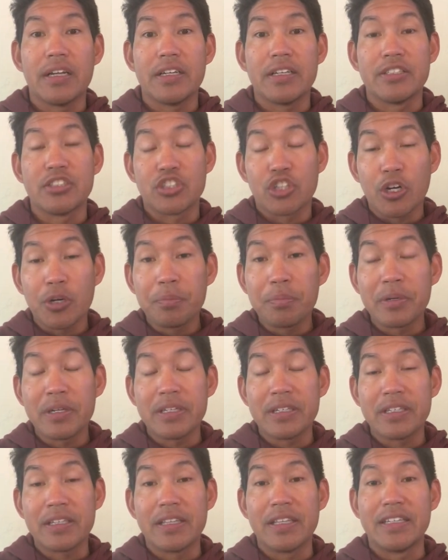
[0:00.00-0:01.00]

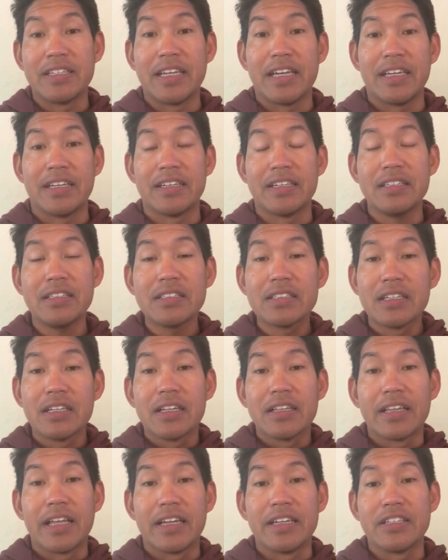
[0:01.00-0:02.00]
interpret the data.
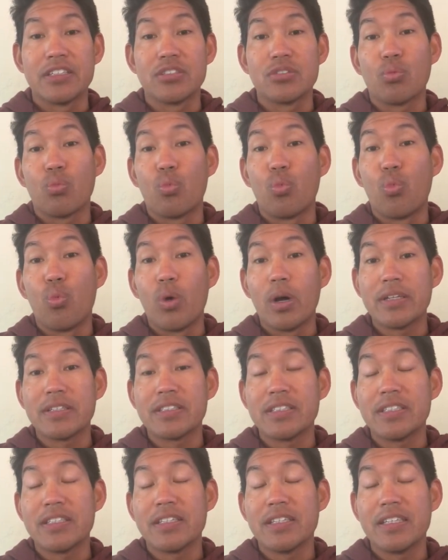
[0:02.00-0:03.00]
That is,
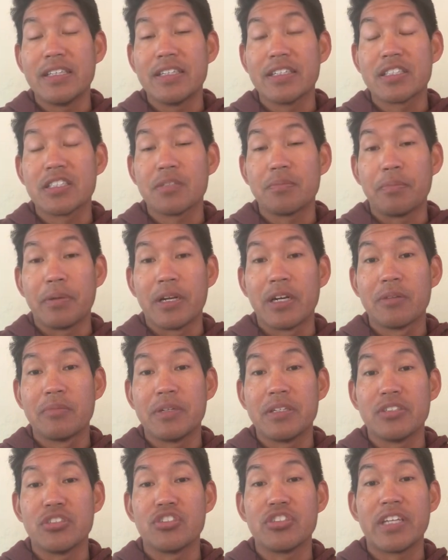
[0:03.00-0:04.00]
what did the
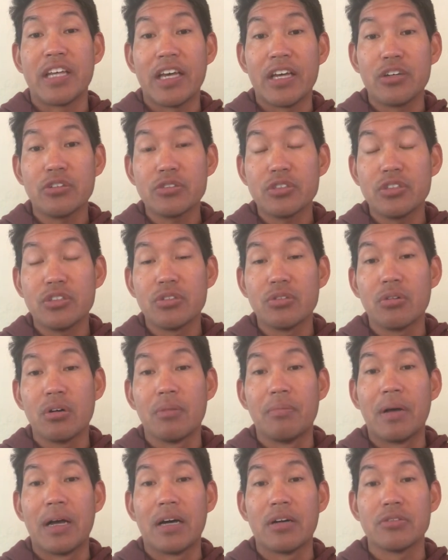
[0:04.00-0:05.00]
experiment tell you
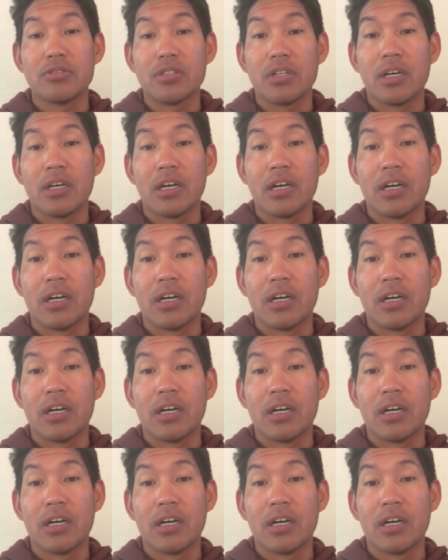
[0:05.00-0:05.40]
about